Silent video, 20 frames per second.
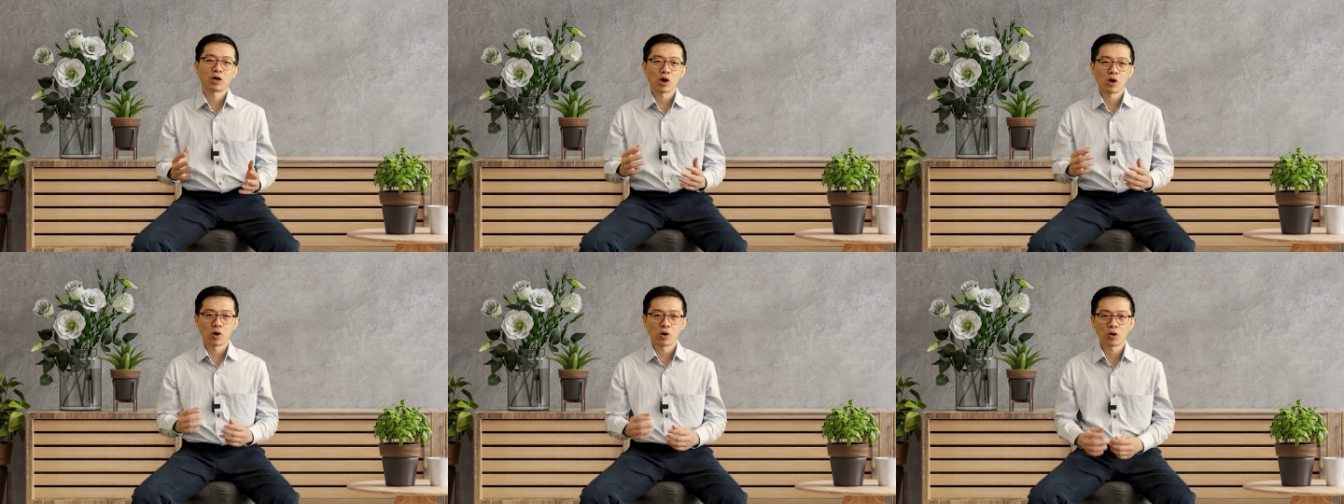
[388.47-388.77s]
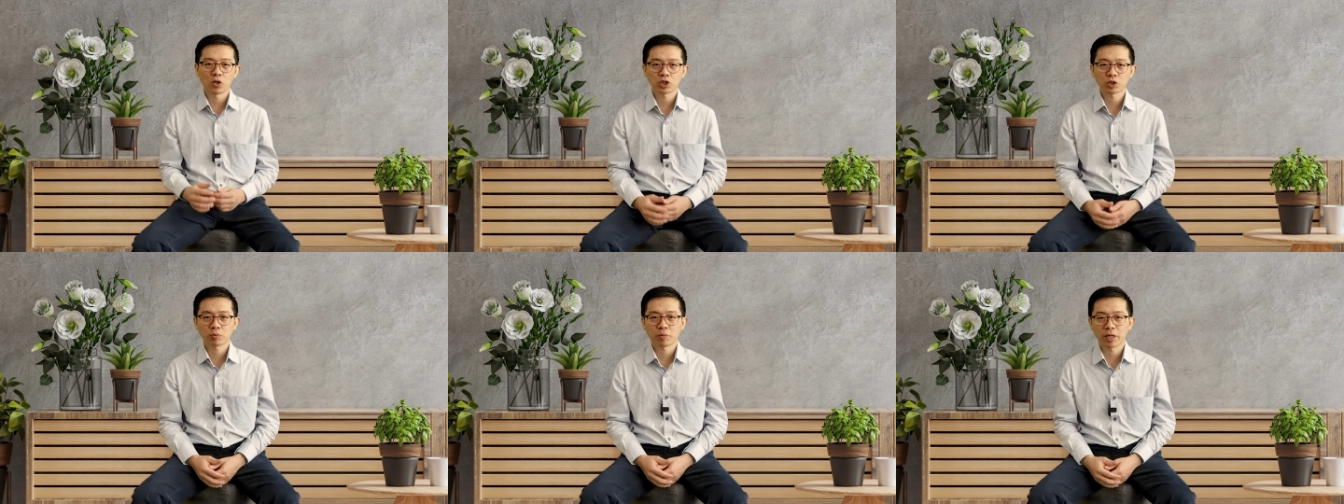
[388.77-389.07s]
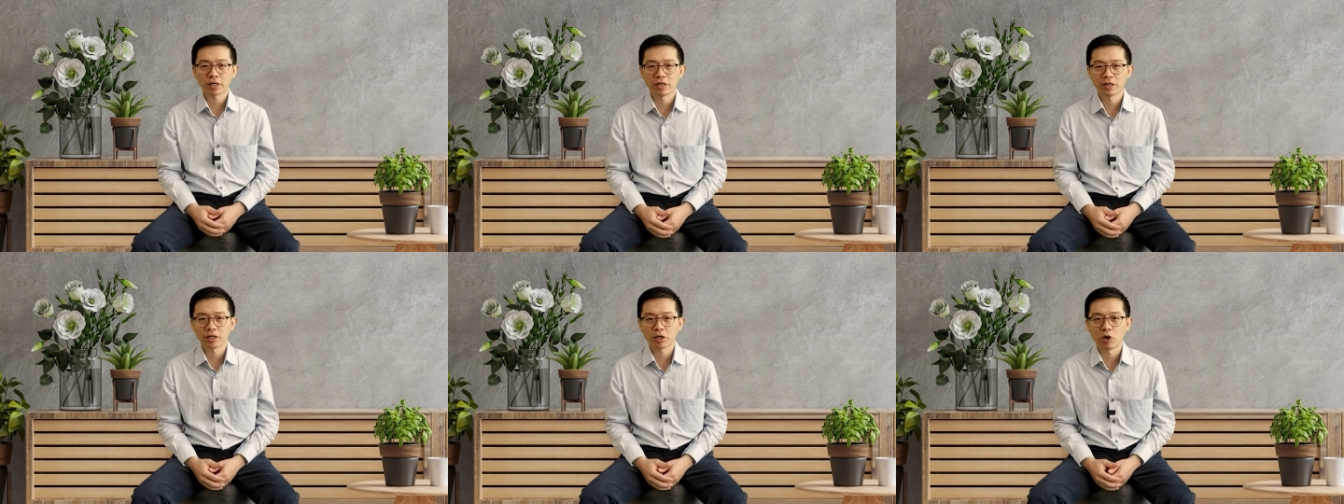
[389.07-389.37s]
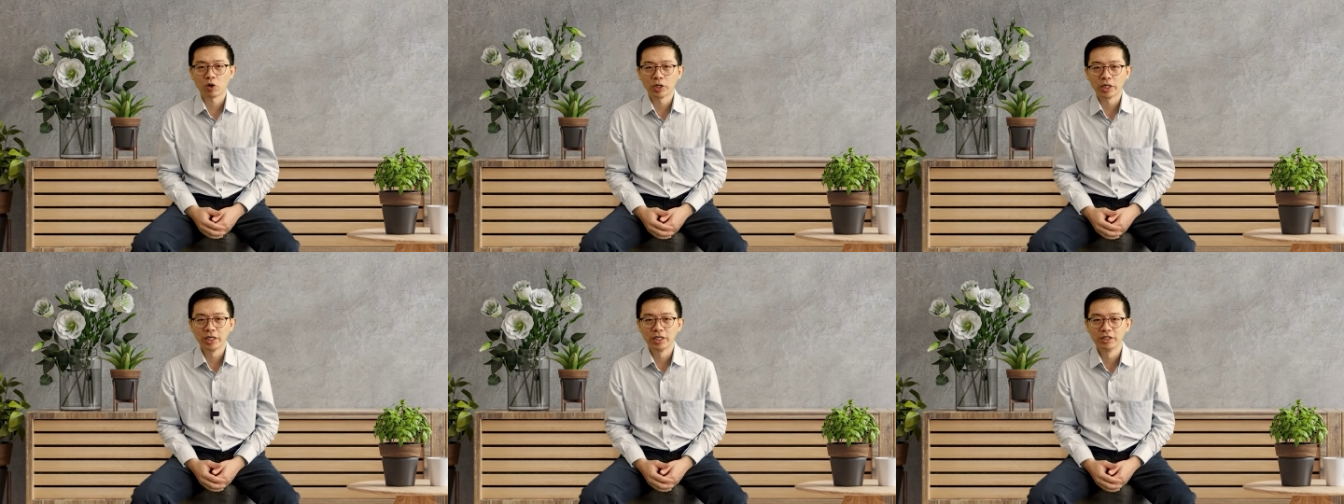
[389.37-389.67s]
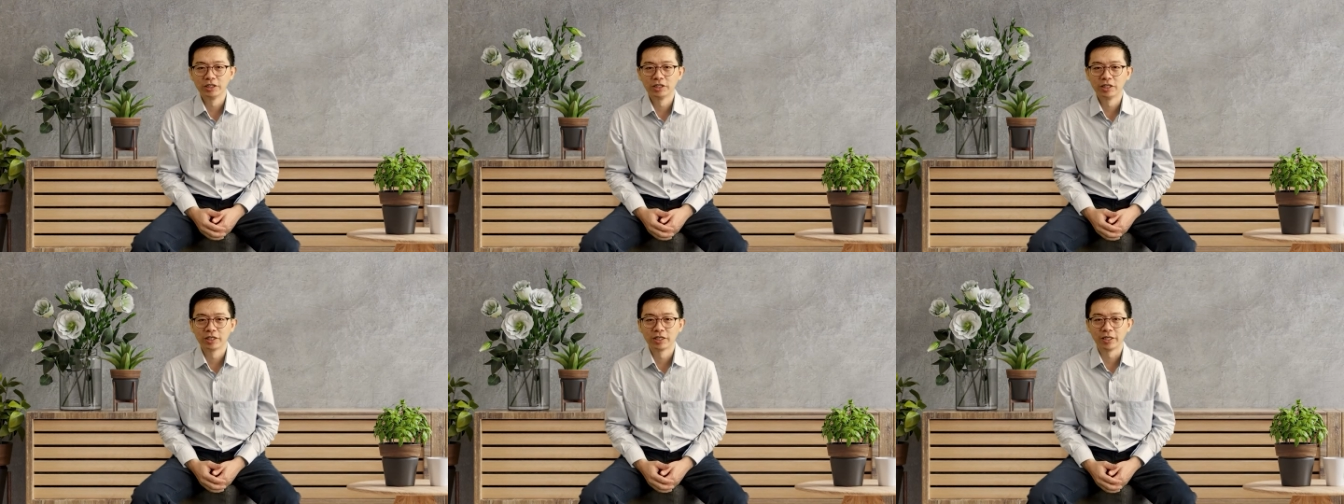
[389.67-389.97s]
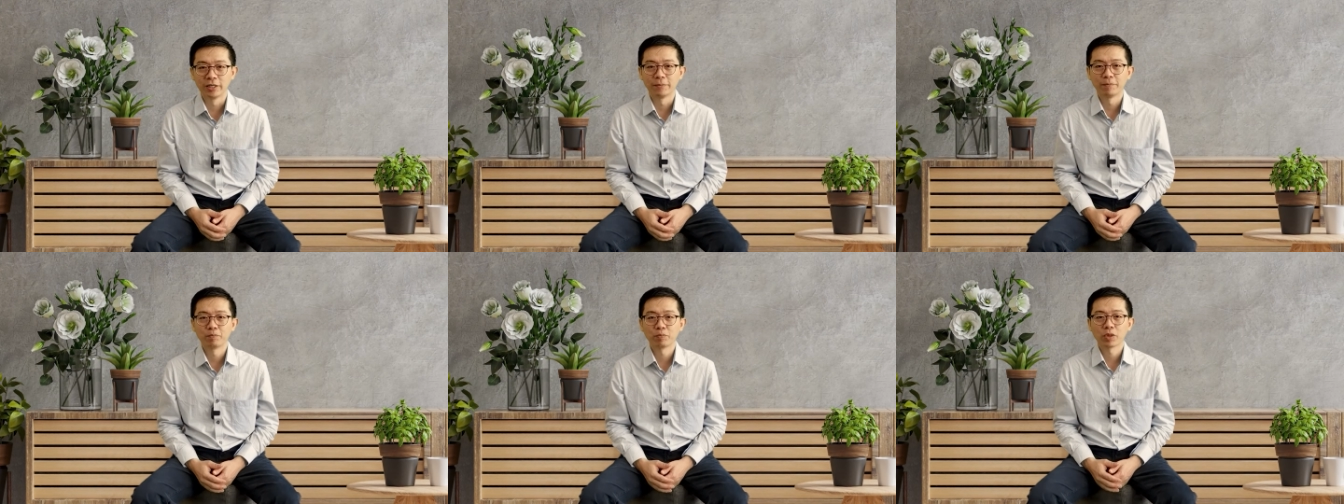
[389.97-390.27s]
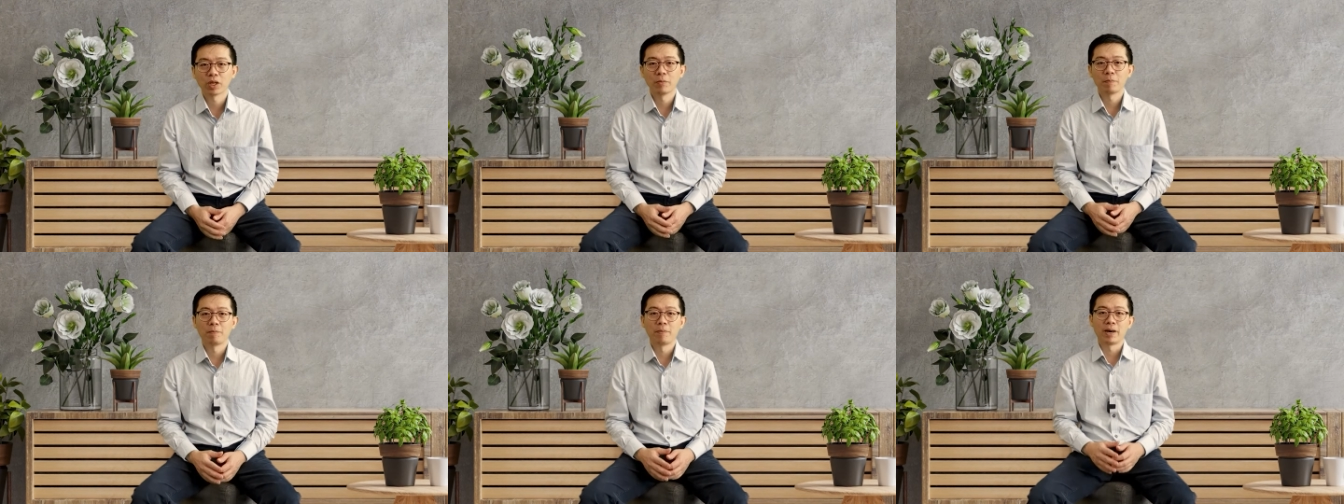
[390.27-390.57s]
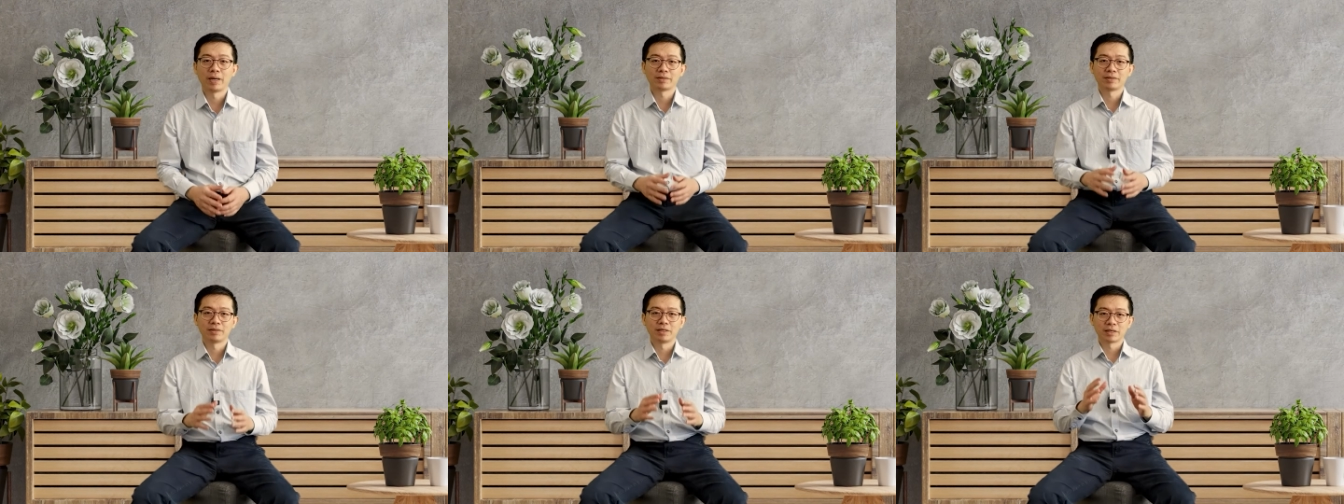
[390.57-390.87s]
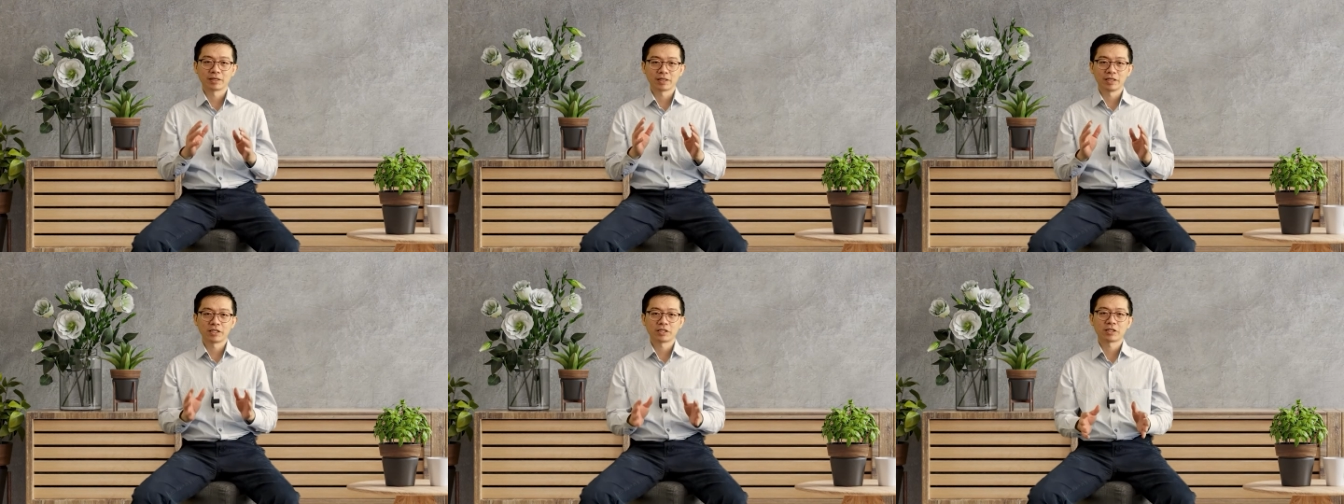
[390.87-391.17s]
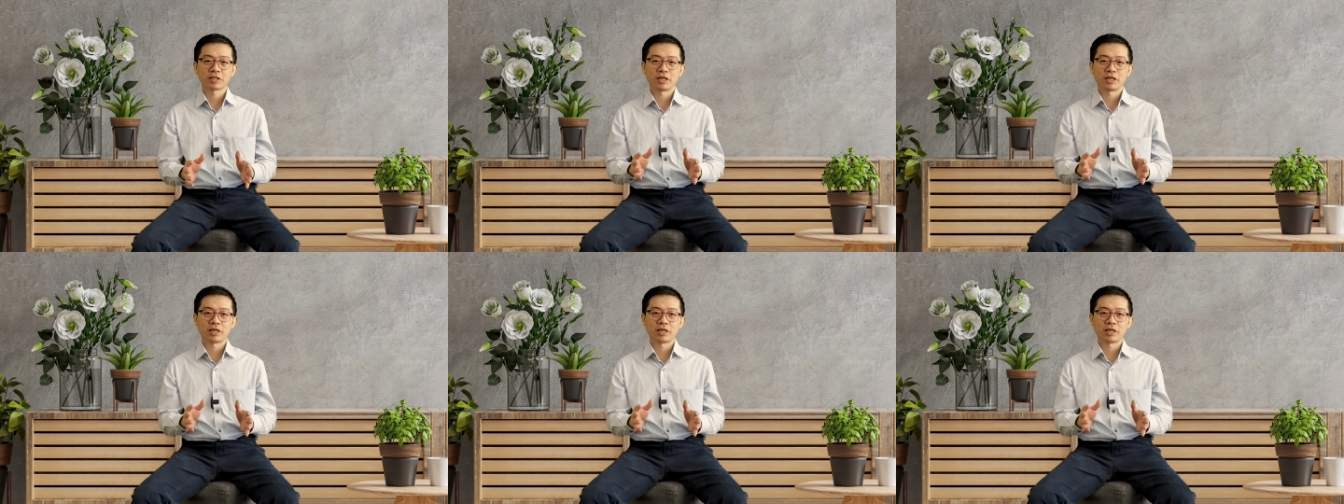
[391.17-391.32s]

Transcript: or spinal cord injury, but the risk